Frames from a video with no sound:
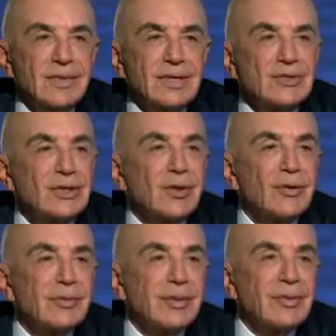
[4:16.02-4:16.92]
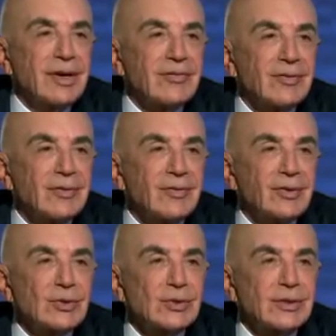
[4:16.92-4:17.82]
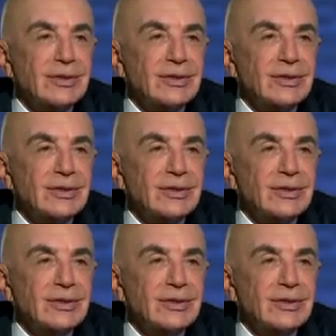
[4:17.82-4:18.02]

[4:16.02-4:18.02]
He still owed me money from the first one.